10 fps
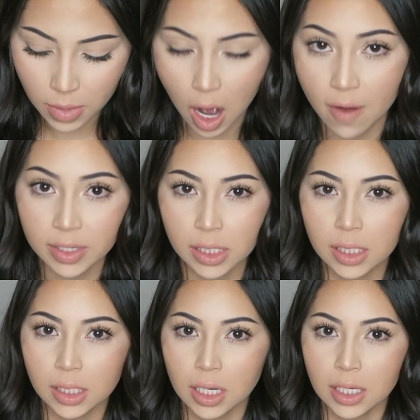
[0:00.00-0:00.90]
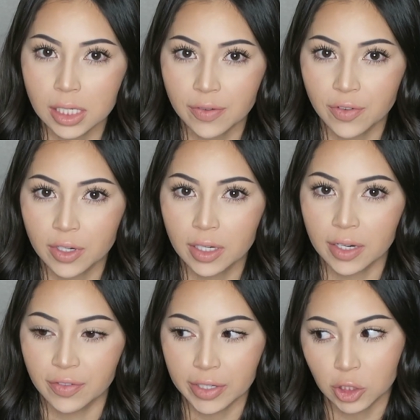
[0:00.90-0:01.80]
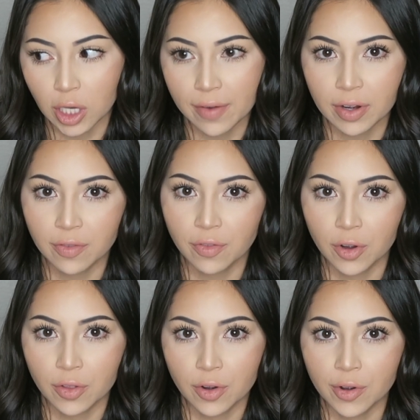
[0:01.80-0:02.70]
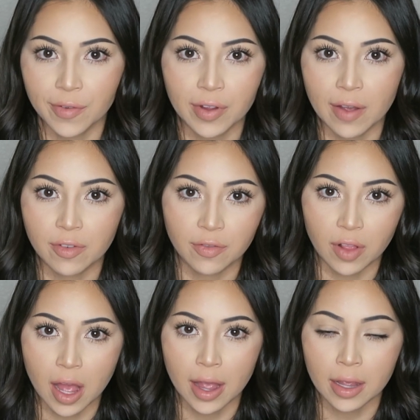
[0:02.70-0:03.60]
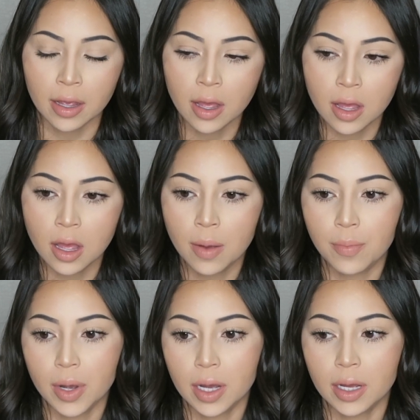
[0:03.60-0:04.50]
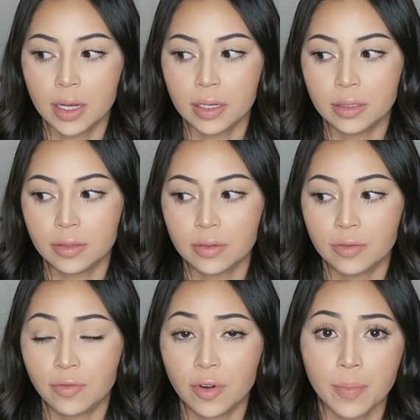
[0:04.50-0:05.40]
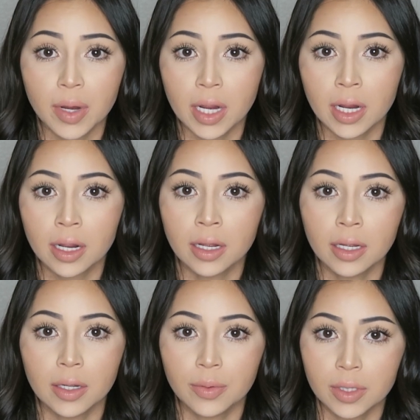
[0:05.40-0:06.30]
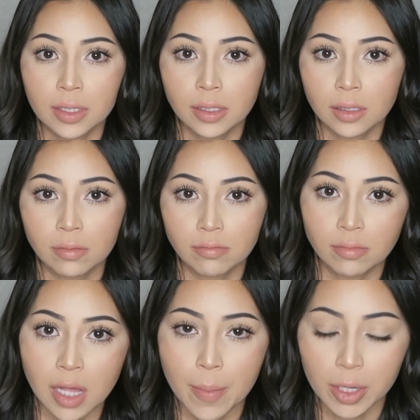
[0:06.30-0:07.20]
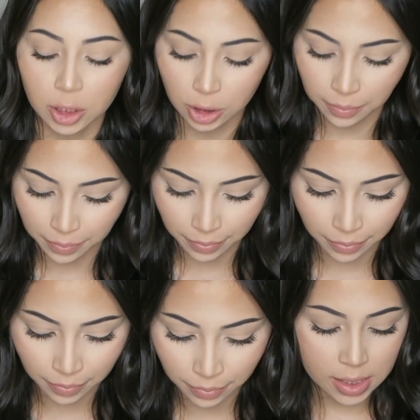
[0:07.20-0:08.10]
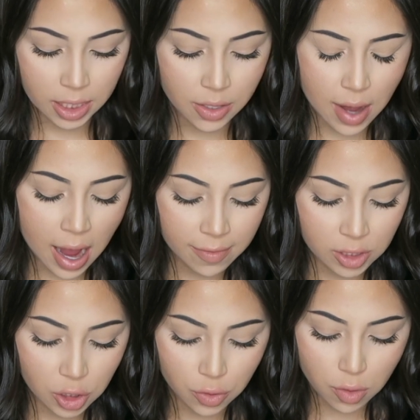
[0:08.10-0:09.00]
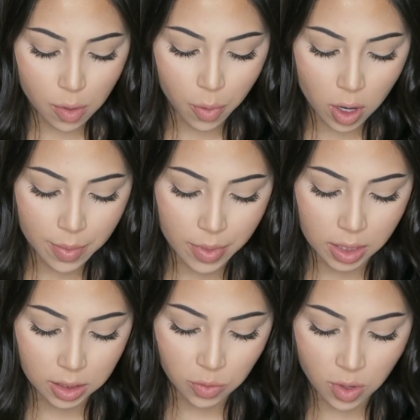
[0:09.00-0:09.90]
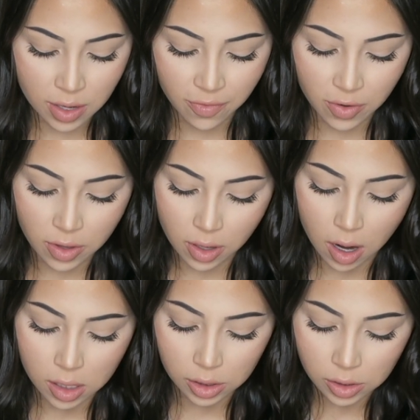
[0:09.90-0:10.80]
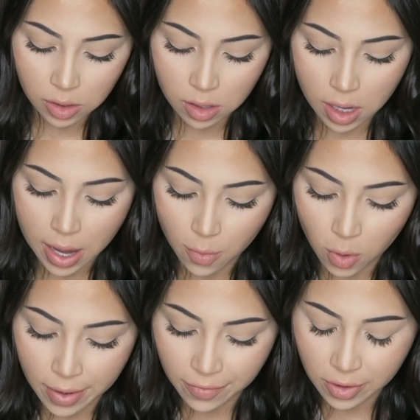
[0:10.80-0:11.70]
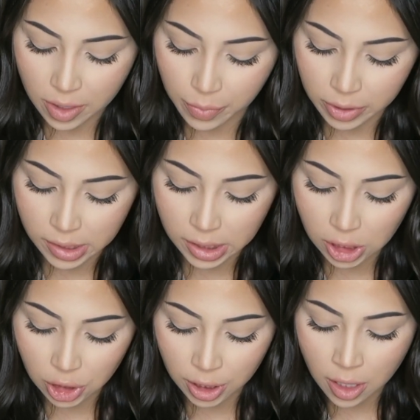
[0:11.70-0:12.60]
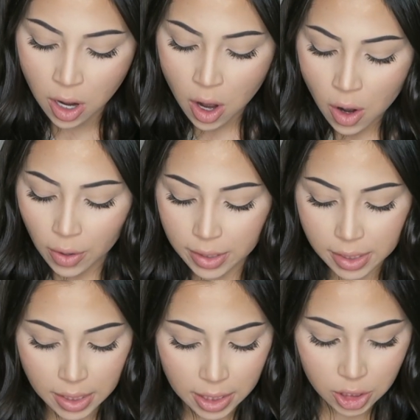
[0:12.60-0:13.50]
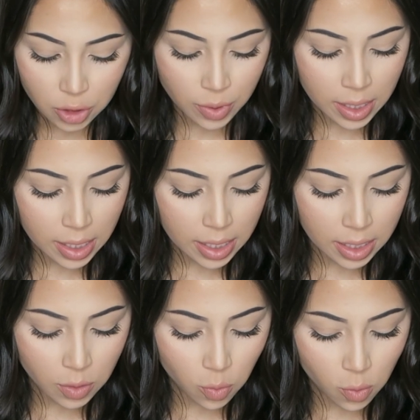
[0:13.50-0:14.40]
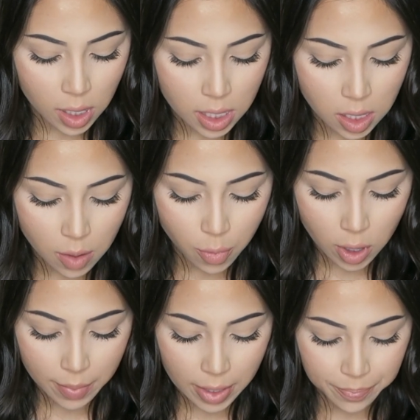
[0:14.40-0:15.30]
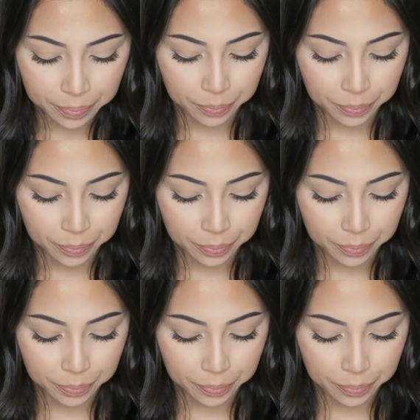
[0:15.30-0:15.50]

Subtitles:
Obviously it's gonna differ if you're driving further or if you have to fly, but for me it was that much. Did you have 2 appointments, one for the consult and one for the procedure, or did he do it in one appointment?